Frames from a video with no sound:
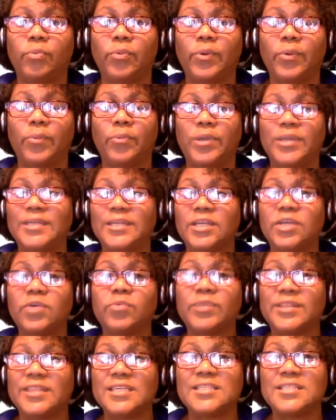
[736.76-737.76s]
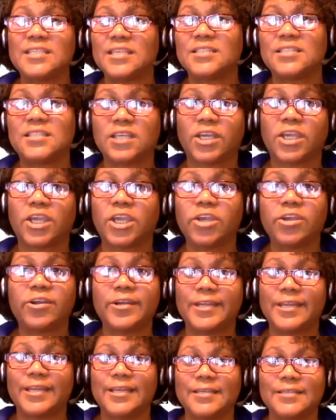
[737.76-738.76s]
we deal with these
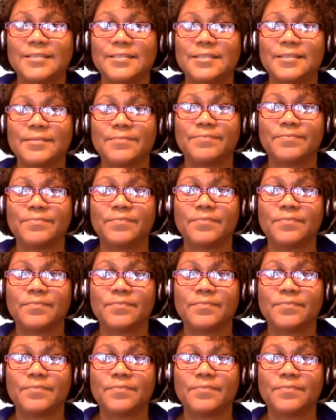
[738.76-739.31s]
insecurities